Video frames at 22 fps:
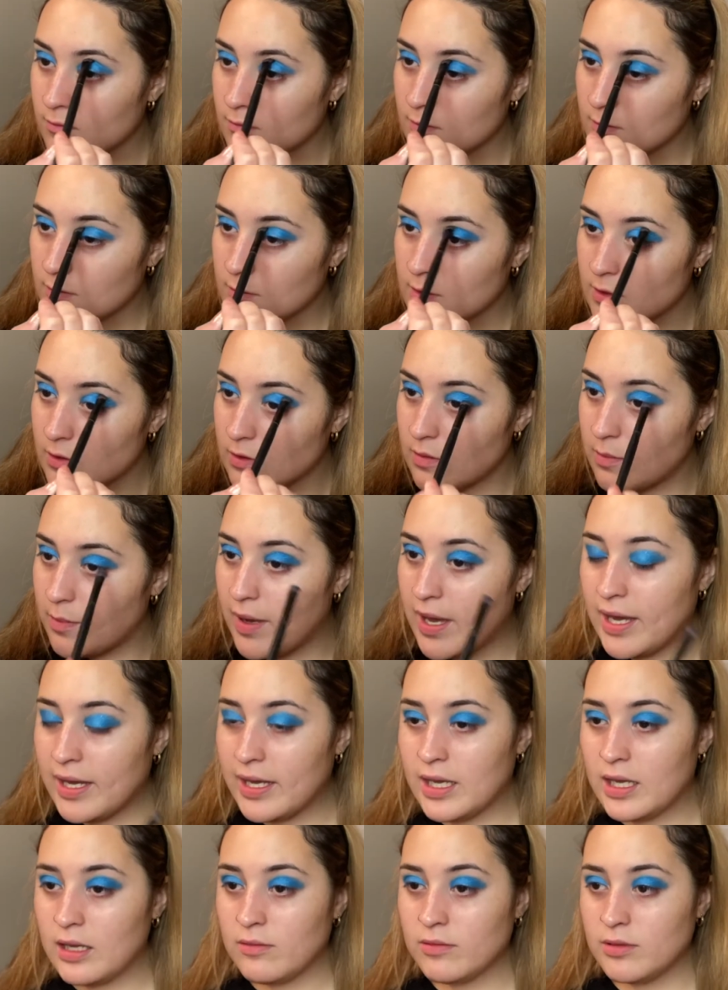So back
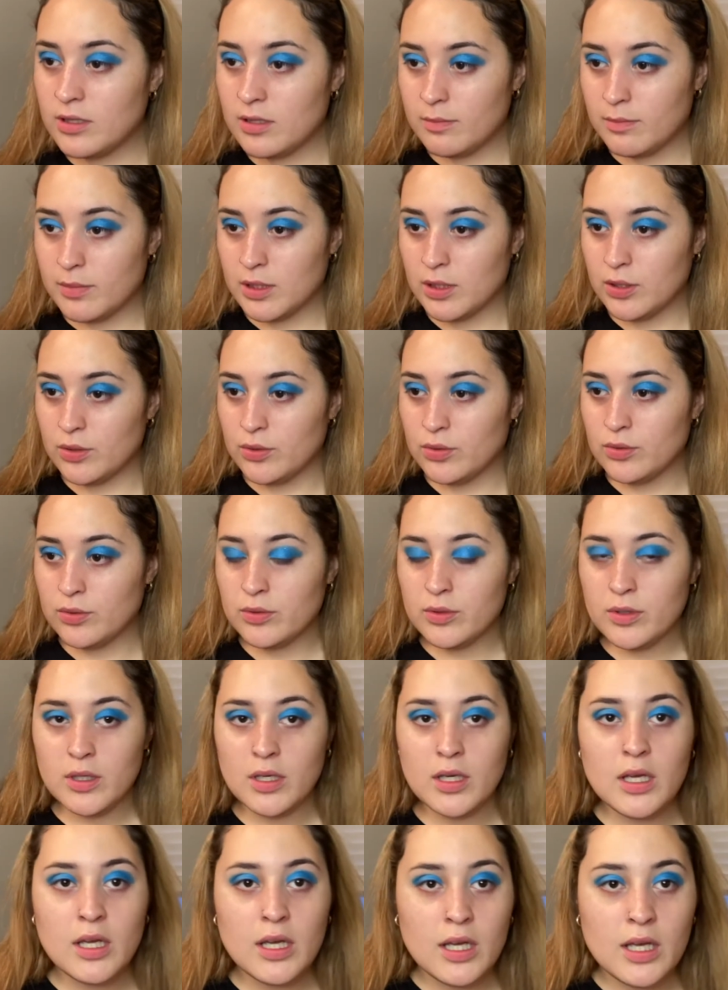in with the blue.
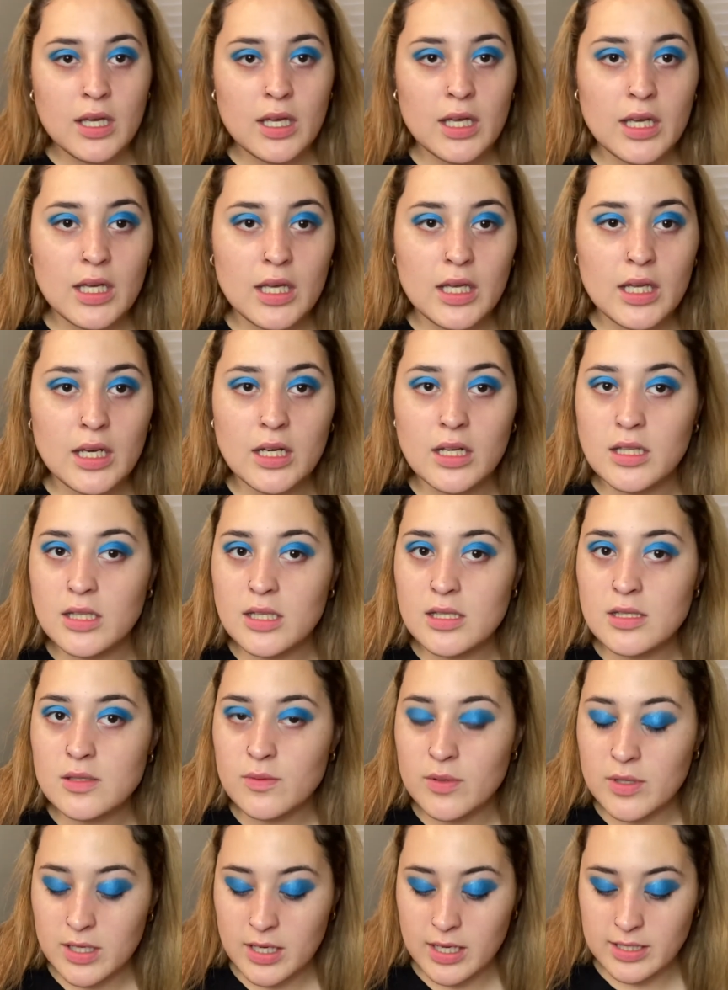And this
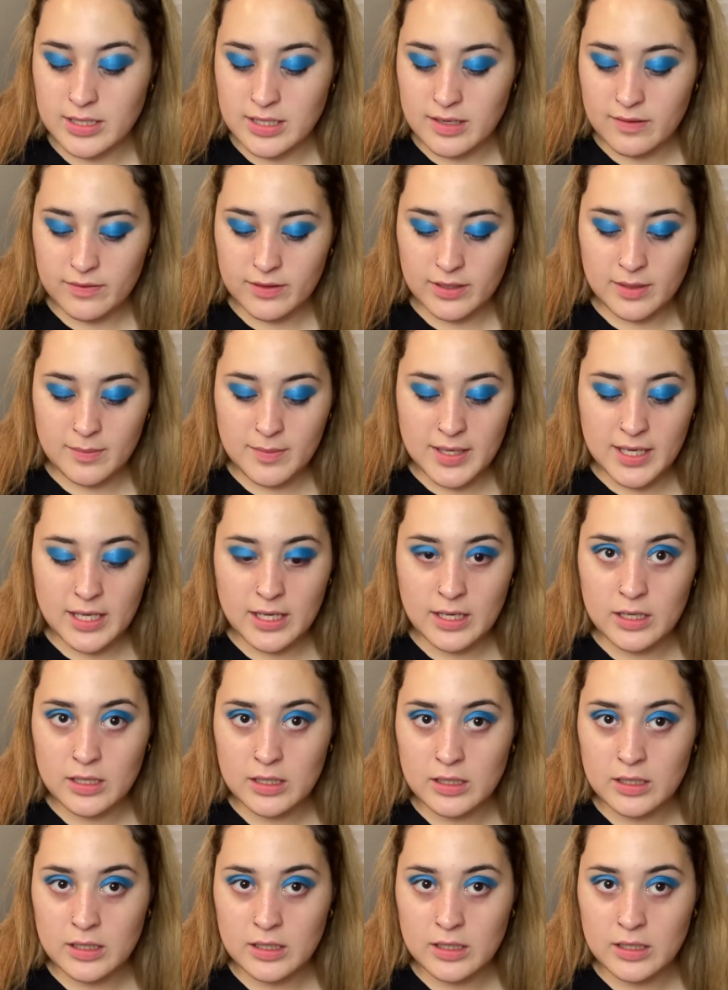one I definitely made